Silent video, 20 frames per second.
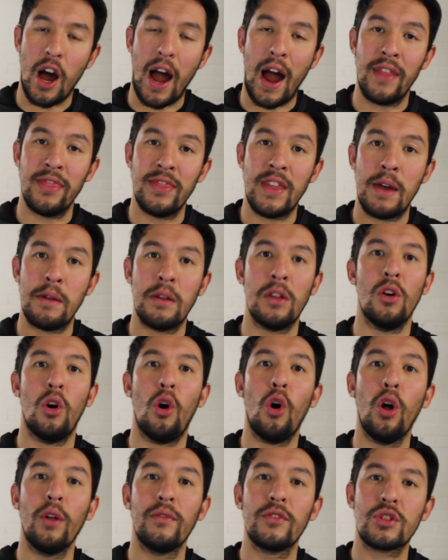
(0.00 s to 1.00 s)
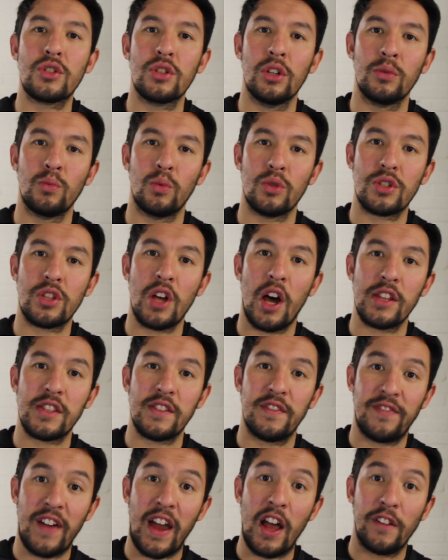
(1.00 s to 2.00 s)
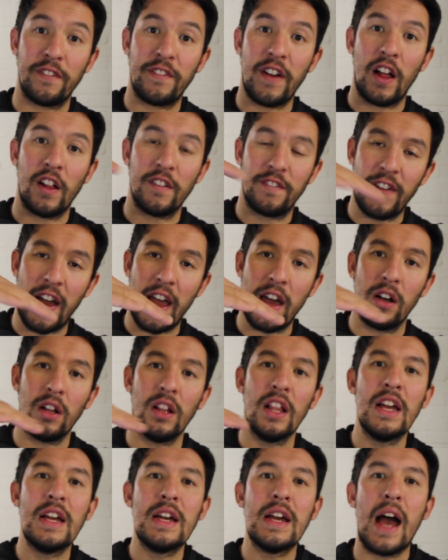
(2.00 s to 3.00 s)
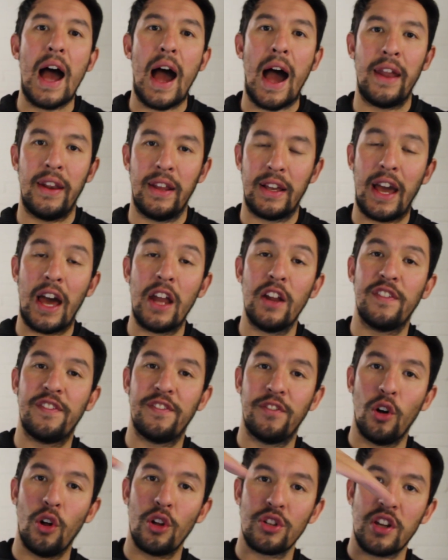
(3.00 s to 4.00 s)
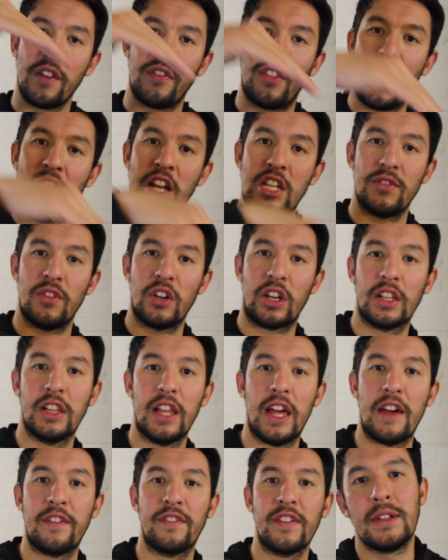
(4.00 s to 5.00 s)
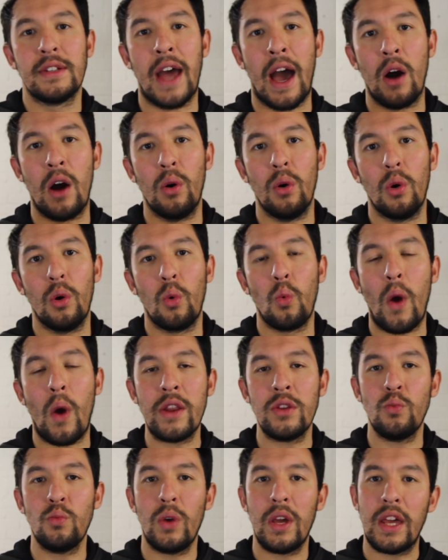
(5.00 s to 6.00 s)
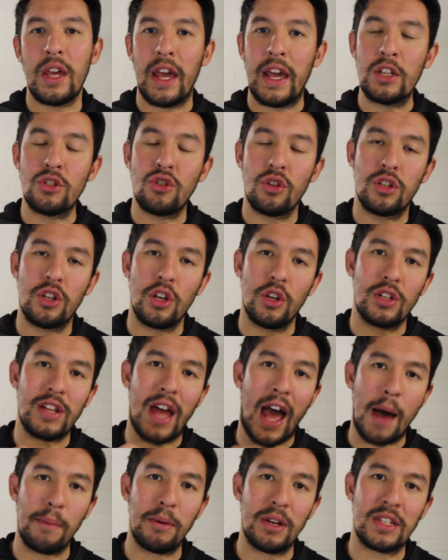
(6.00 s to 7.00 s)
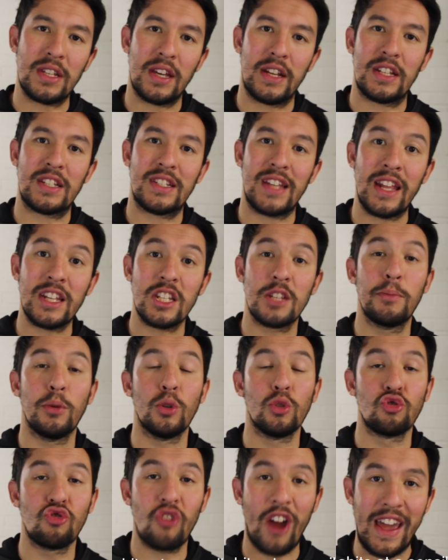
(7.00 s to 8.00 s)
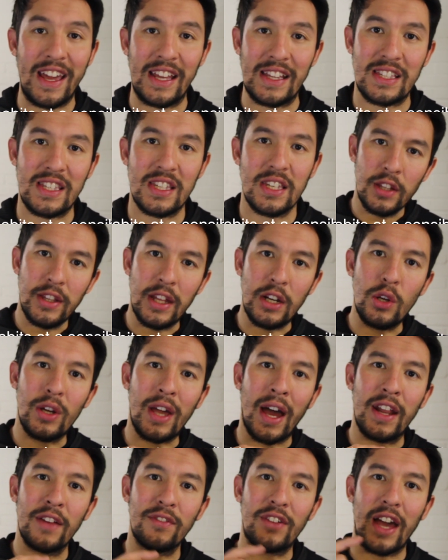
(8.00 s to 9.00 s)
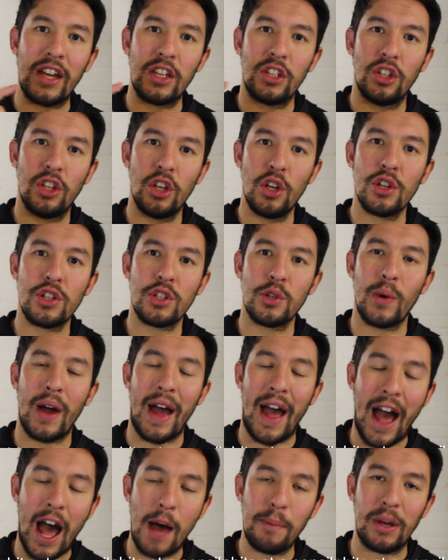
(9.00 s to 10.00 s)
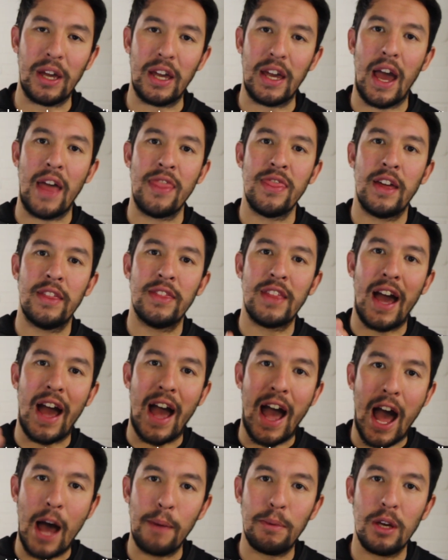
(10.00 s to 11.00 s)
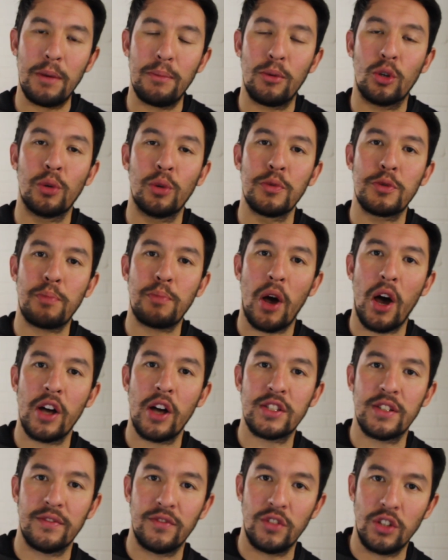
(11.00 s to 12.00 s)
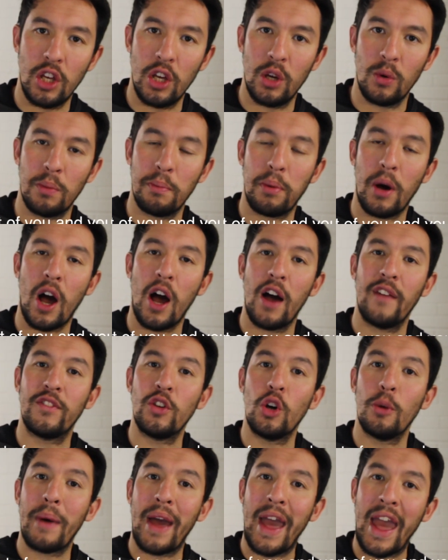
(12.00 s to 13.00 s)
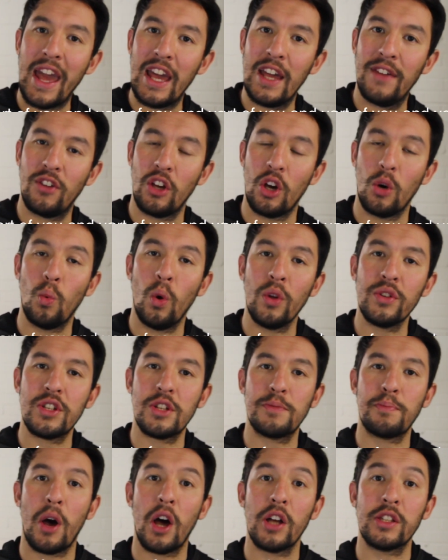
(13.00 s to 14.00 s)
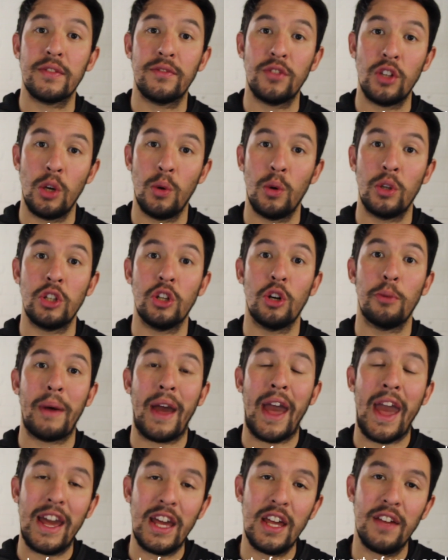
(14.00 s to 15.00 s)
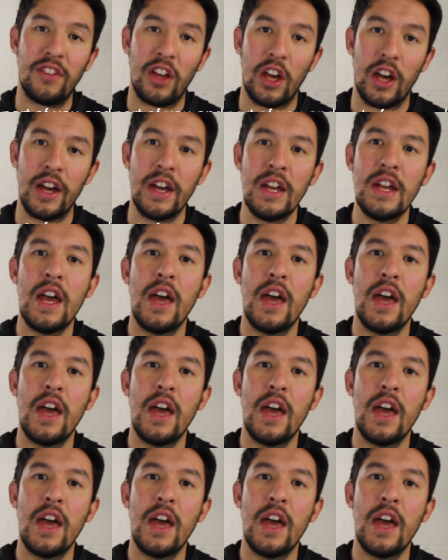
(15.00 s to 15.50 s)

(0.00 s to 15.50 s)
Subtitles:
and then all of a sudden will start to fail, and it kind of falls off the edge of a cliff. Now, when we introduce habits at a sensible rate, then you kind of get used to a habit, and then that habit becomes part of you and part of your behavior. Once it's part of you and your behavior,